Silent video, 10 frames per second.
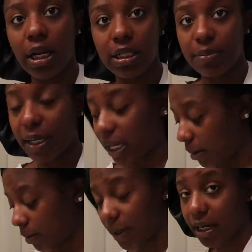Listen, my
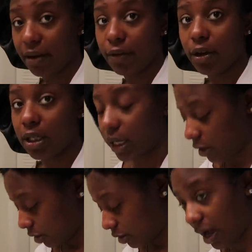camera better not fall again, y'all.